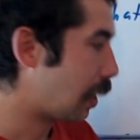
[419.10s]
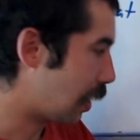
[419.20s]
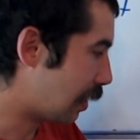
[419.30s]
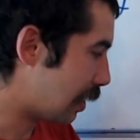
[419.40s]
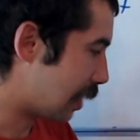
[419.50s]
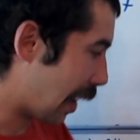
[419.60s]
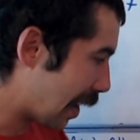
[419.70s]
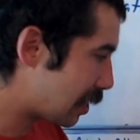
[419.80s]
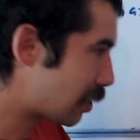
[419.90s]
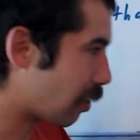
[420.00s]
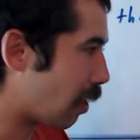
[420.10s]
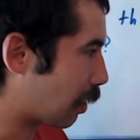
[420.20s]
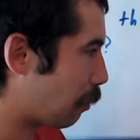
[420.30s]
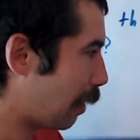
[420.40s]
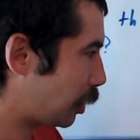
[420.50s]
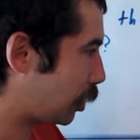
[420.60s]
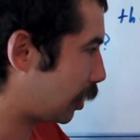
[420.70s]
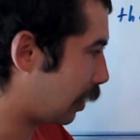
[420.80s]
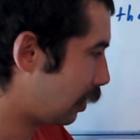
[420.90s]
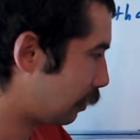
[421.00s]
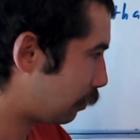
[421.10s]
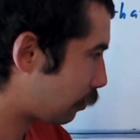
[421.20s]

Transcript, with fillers: And then to answer our question,